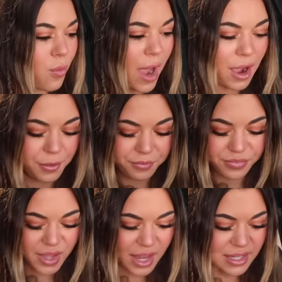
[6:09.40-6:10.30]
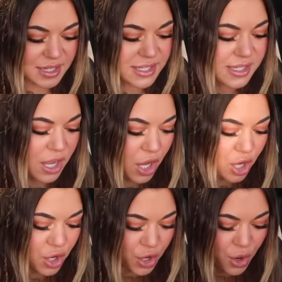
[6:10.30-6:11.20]
Wow, that is
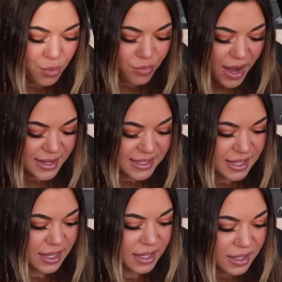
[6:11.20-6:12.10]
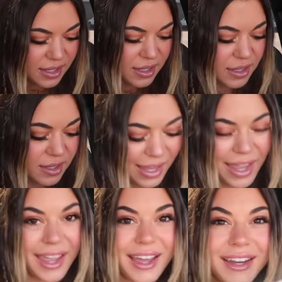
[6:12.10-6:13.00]
crazy.
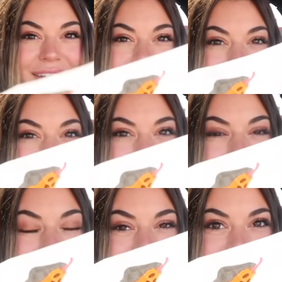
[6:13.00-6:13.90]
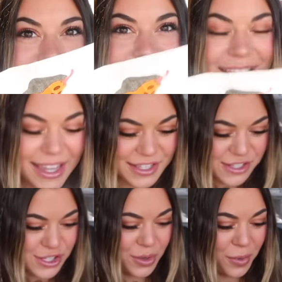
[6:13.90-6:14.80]
And the Whopper packaging is
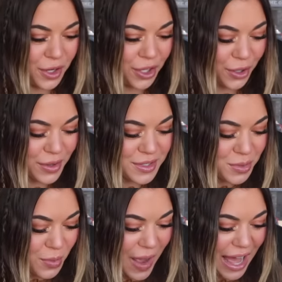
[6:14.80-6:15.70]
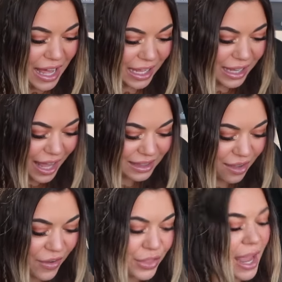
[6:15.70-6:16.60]
super cute as well. I
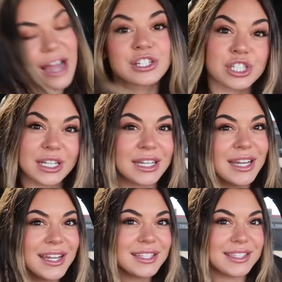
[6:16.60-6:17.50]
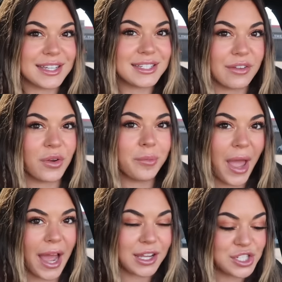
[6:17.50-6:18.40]
love how they actually did different
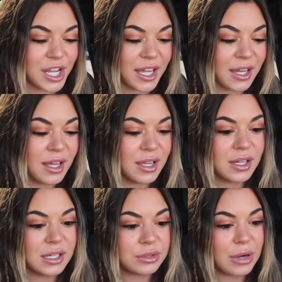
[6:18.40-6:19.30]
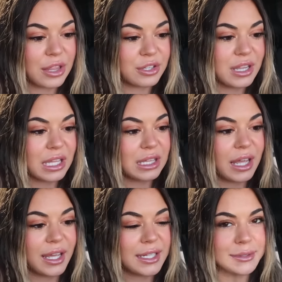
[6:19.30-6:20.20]
packaging rather than
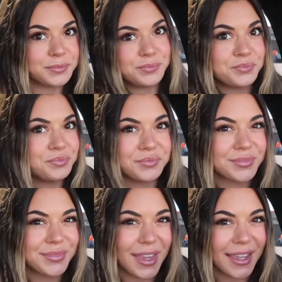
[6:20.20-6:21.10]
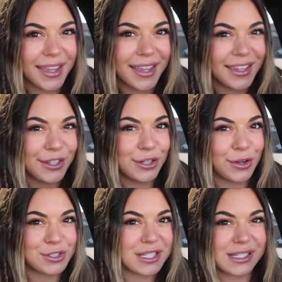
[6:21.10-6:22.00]
like, you
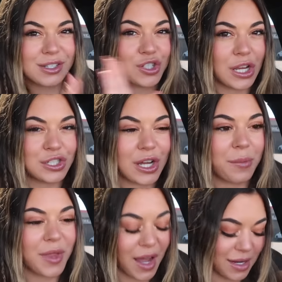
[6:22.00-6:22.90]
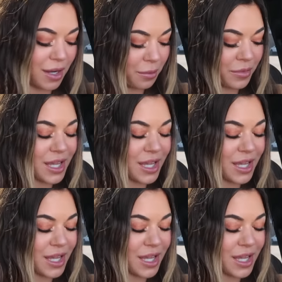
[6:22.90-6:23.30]
know, just changing up the item.